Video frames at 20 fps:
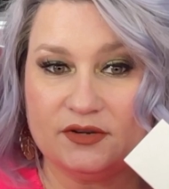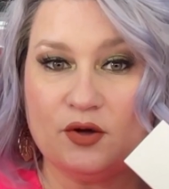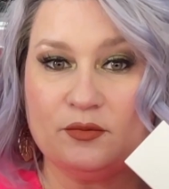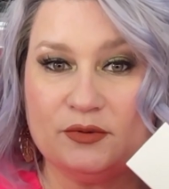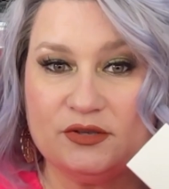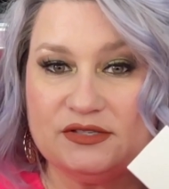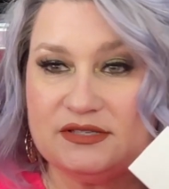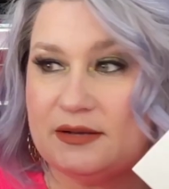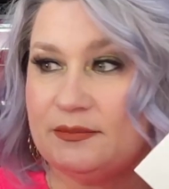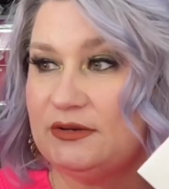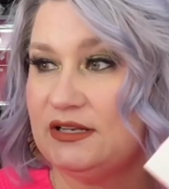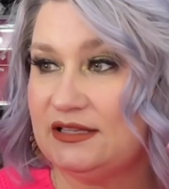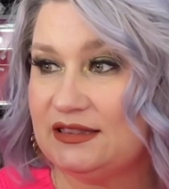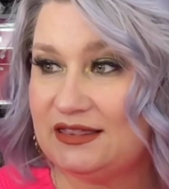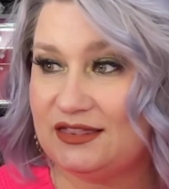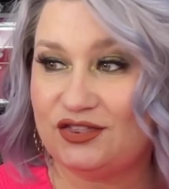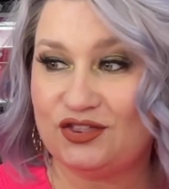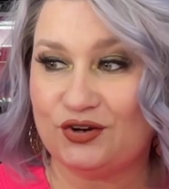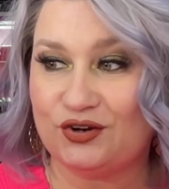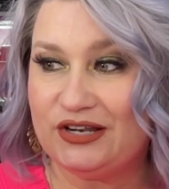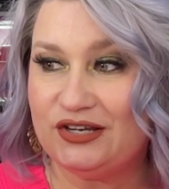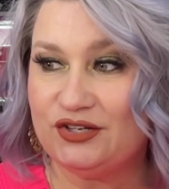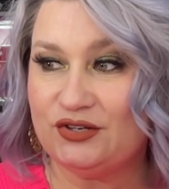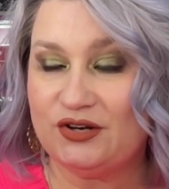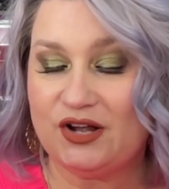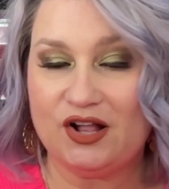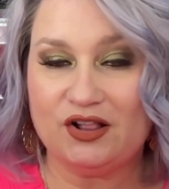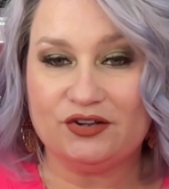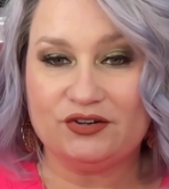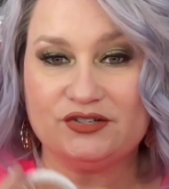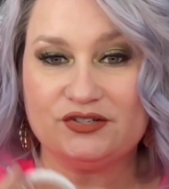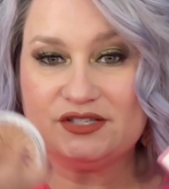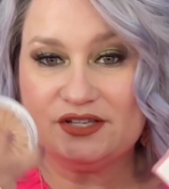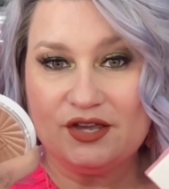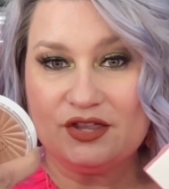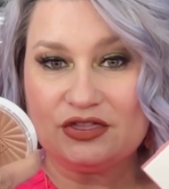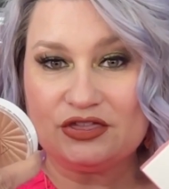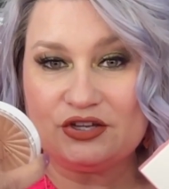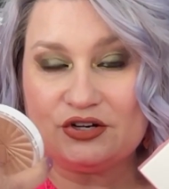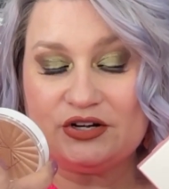Almost doubled it. $32,
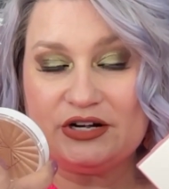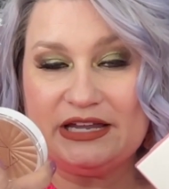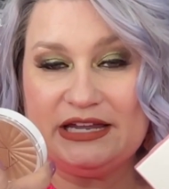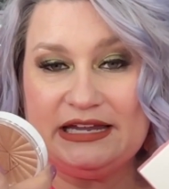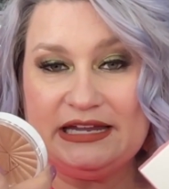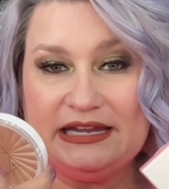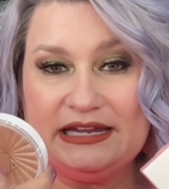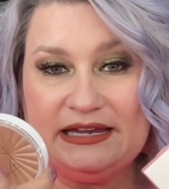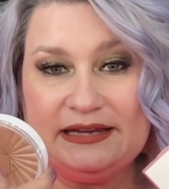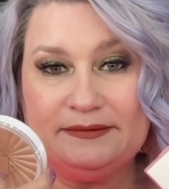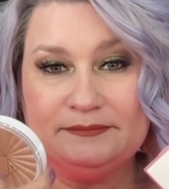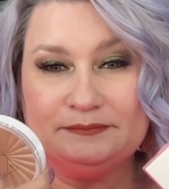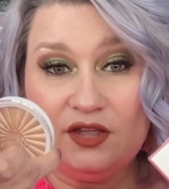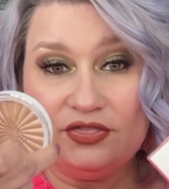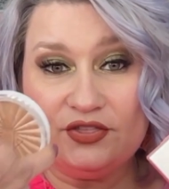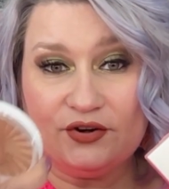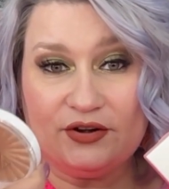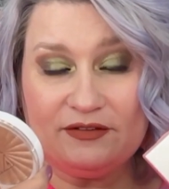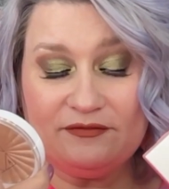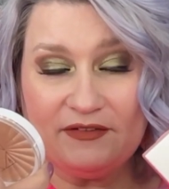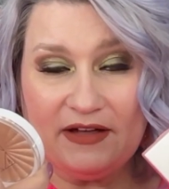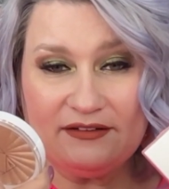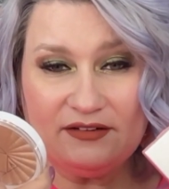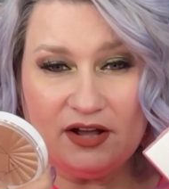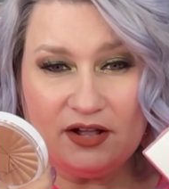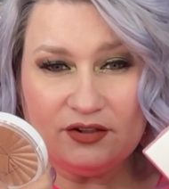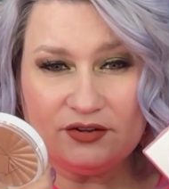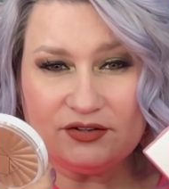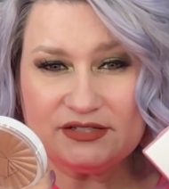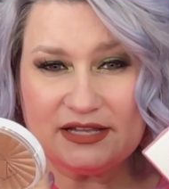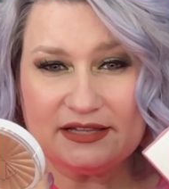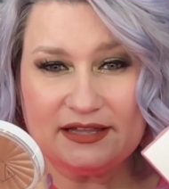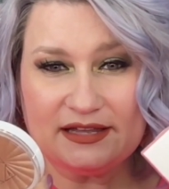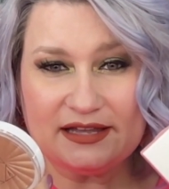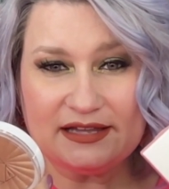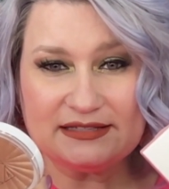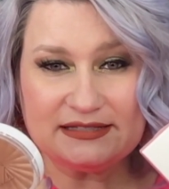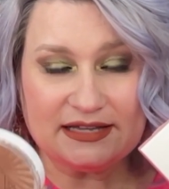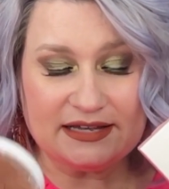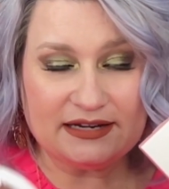$35, I think
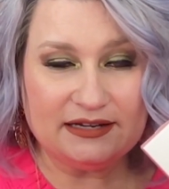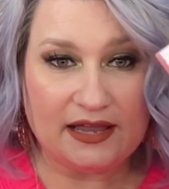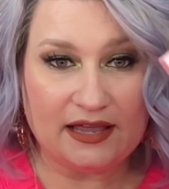I said,